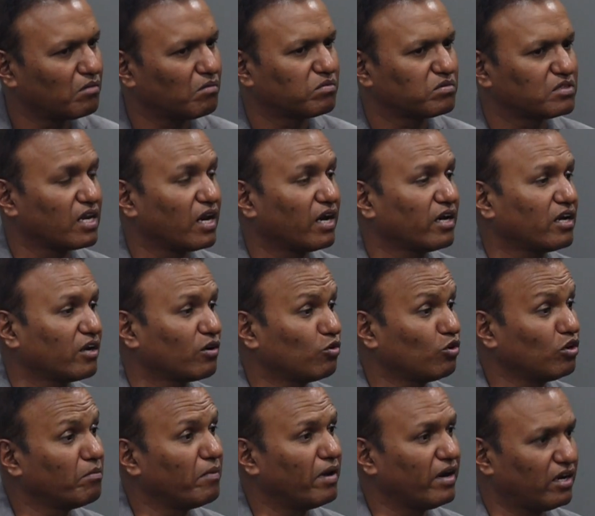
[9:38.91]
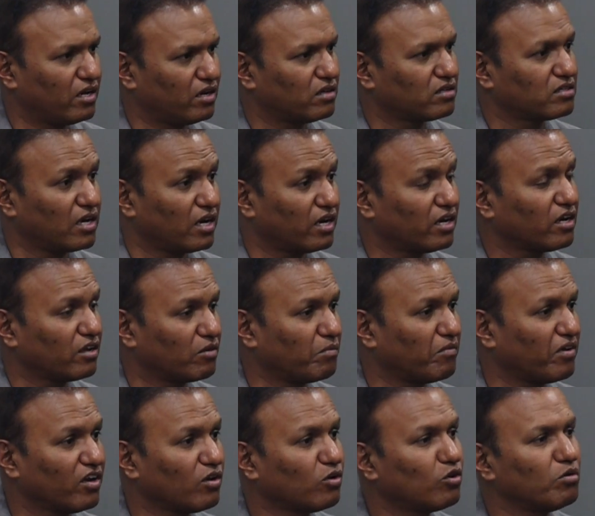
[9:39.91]
Select a
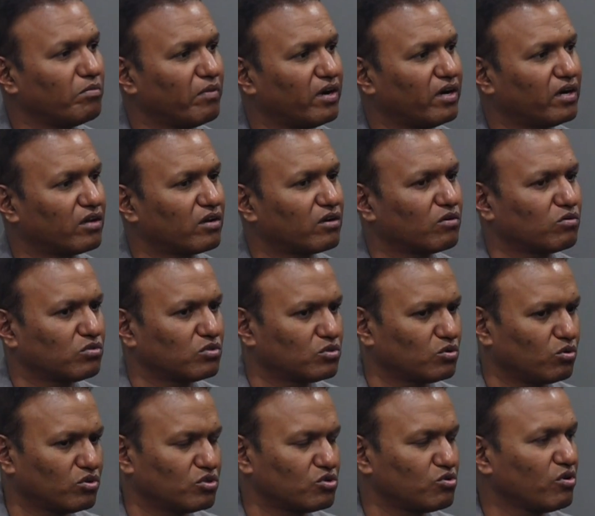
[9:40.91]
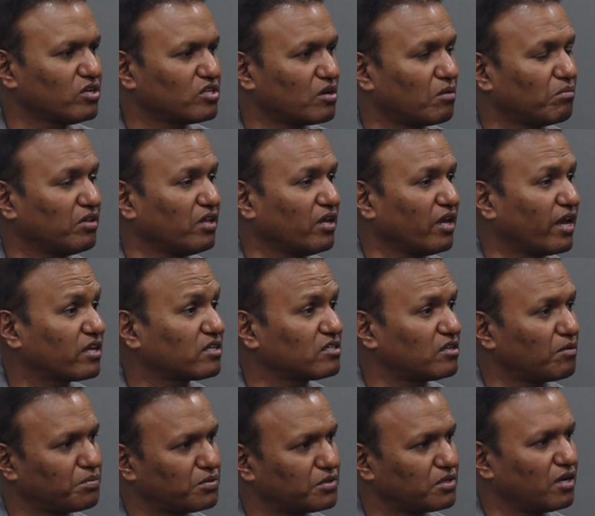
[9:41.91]
very good mentor who is doing something
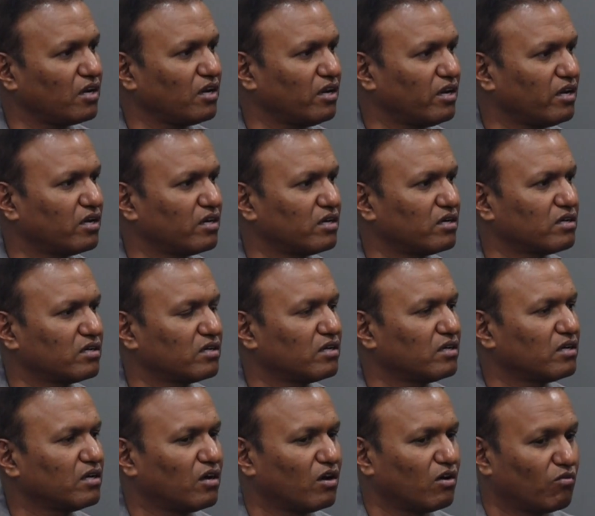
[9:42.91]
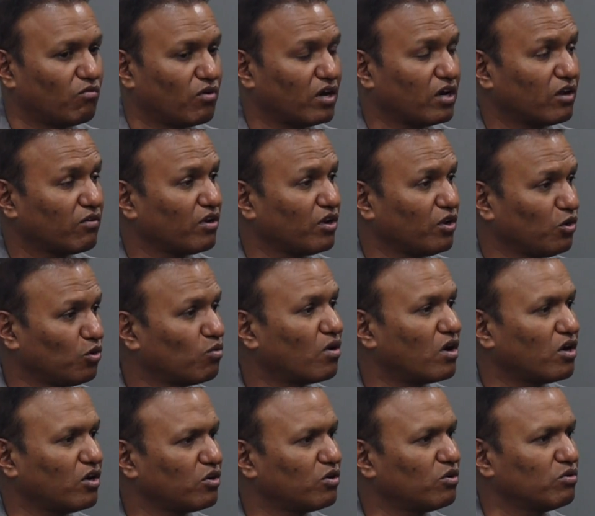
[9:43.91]
exceptional in whatever you
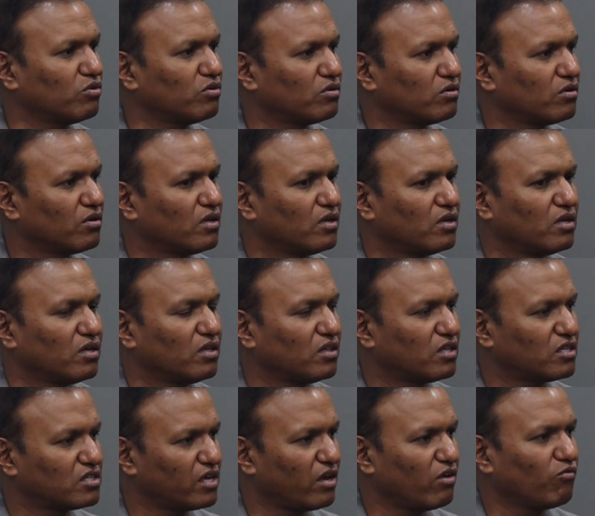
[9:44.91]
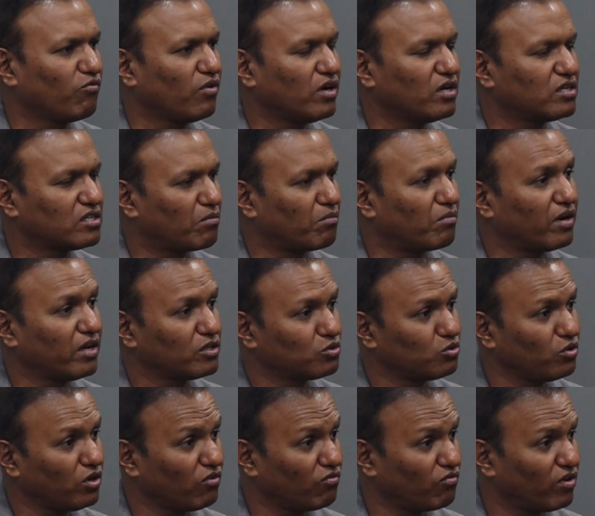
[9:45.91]
want to do. In the same field, somebody is
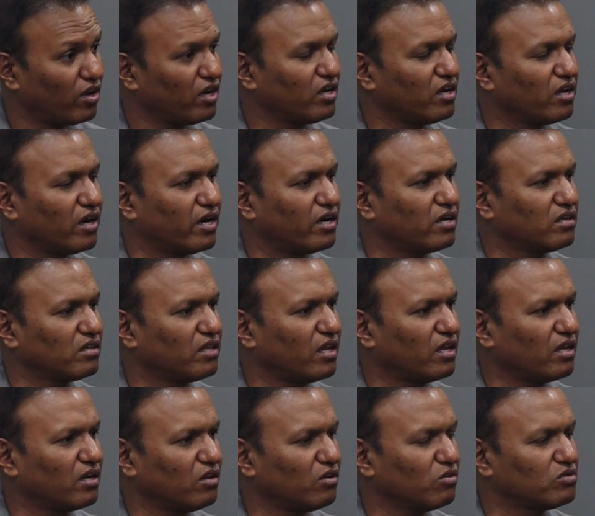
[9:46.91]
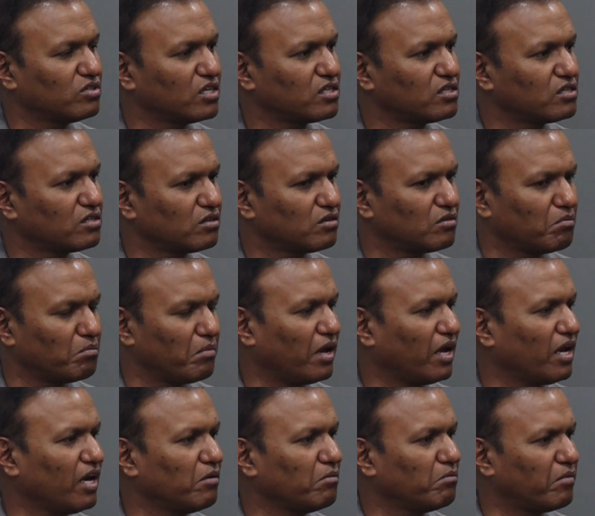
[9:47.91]
doing very great, then you just
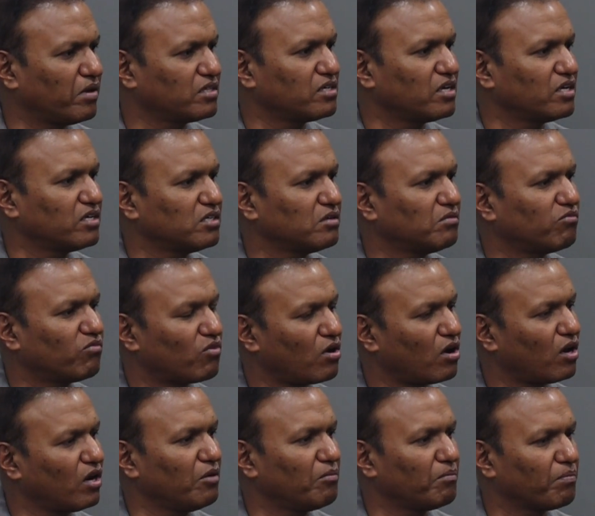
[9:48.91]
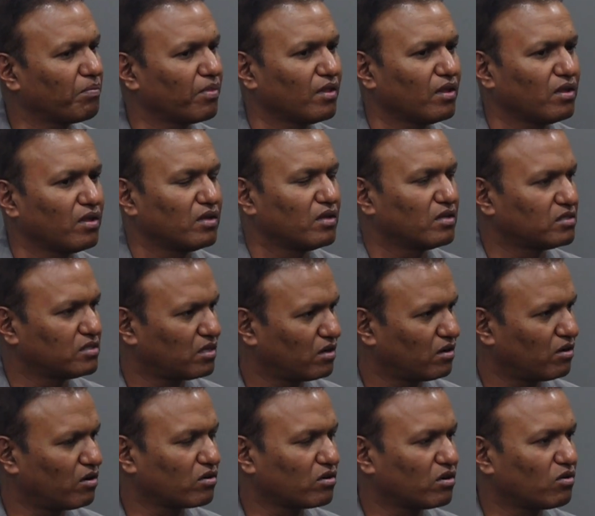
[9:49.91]
mail him, message him, call him.
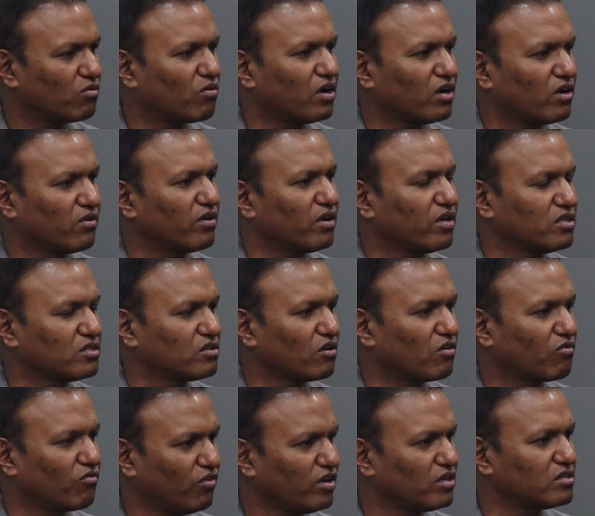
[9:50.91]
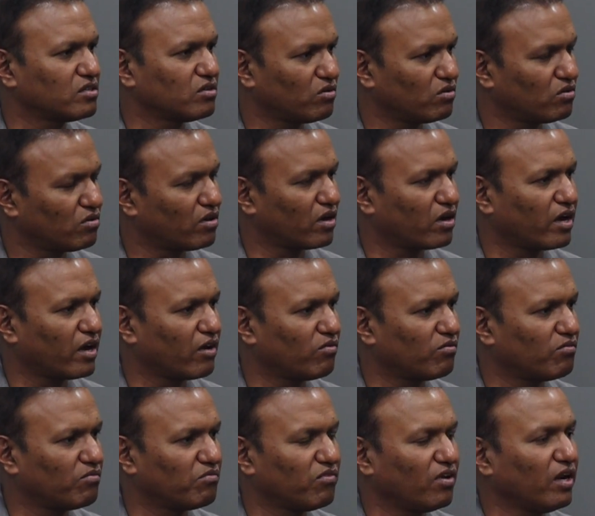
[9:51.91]
Sir, doctor, whatever is your fees, I
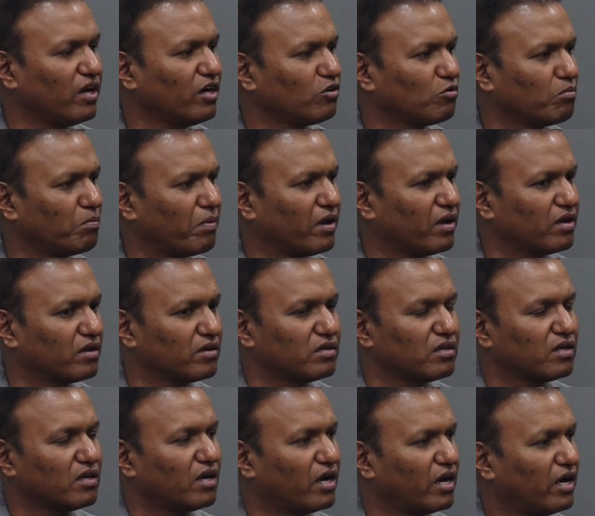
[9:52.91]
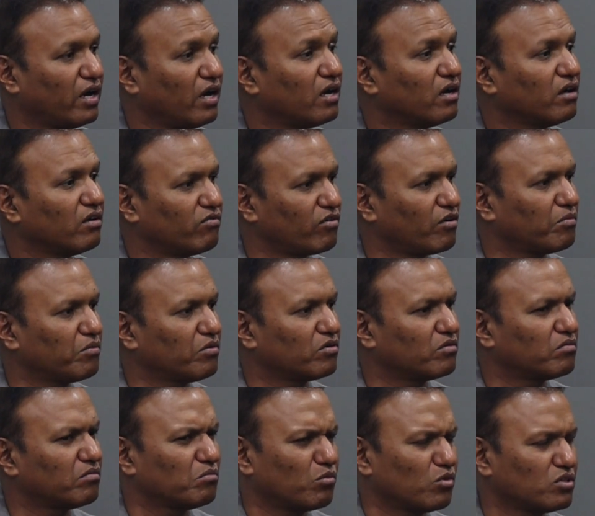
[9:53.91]
am willing to pay and learn from
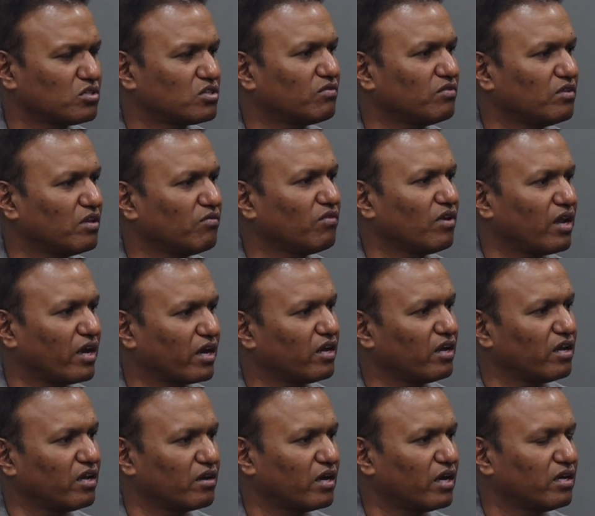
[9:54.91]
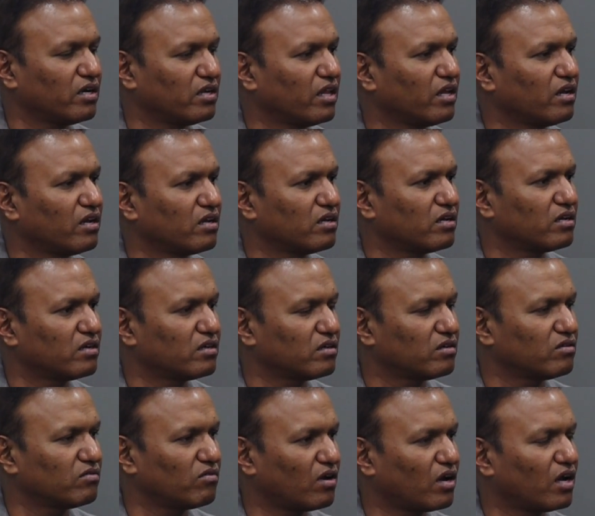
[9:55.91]
you. Most of them will agree and then
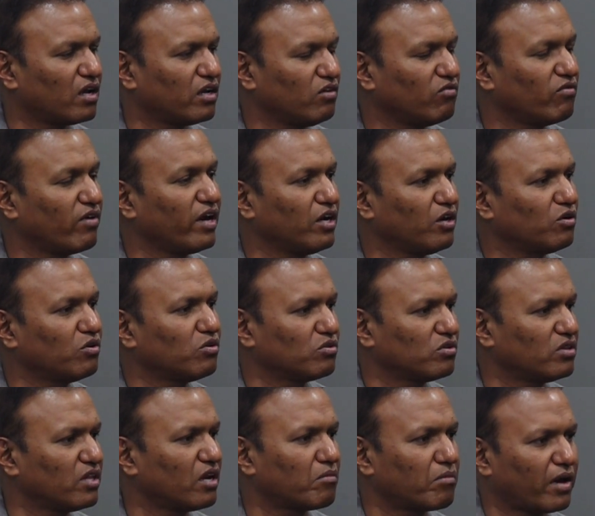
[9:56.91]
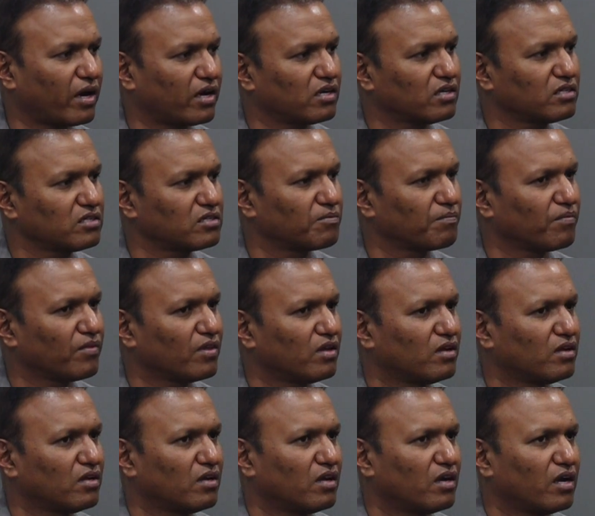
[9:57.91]
invite you to their practice.
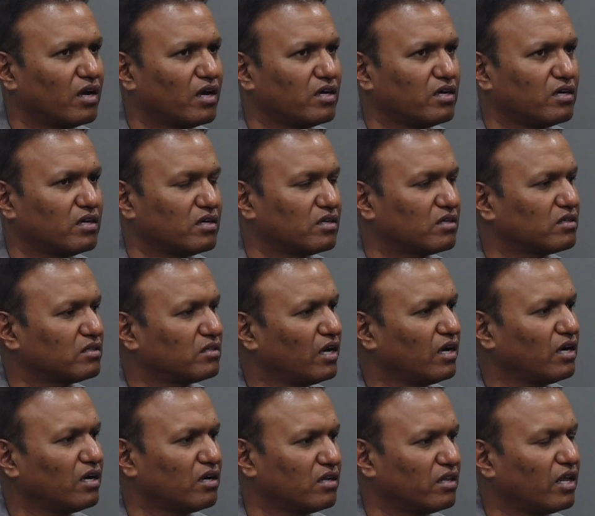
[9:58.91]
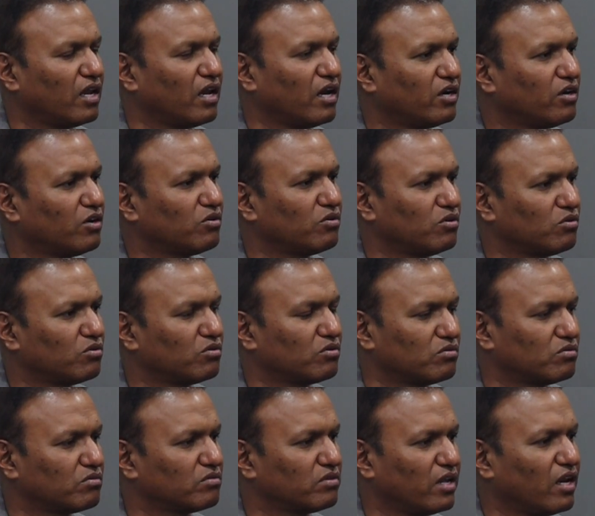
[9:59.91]
And they'll let
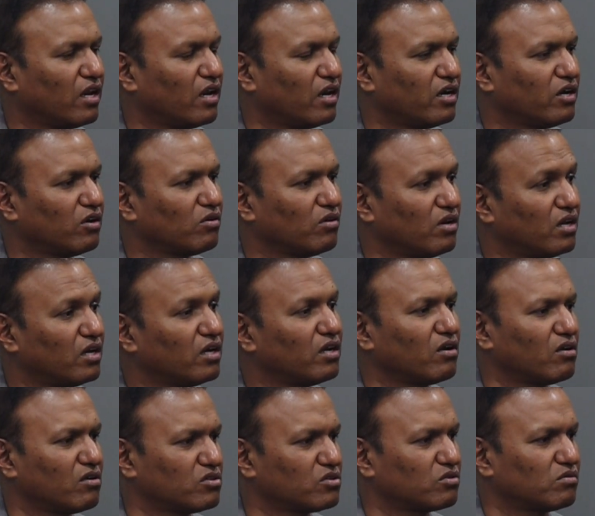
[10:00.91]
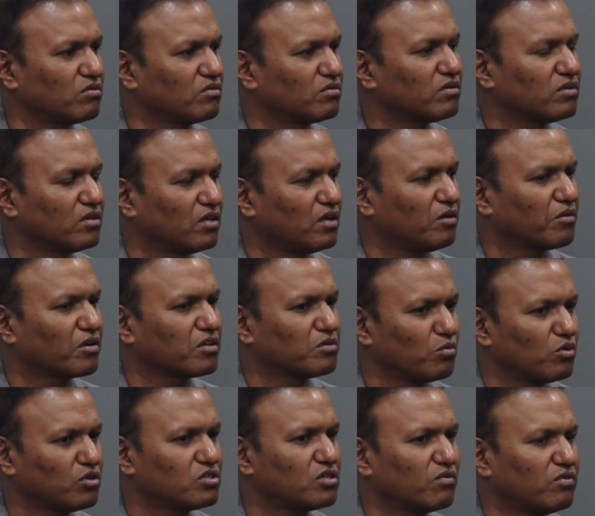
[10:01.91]
you learn also. Because
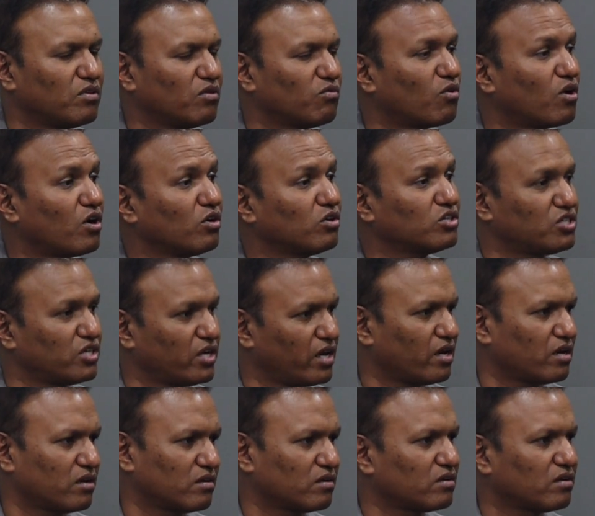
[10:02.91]
most of them want to share.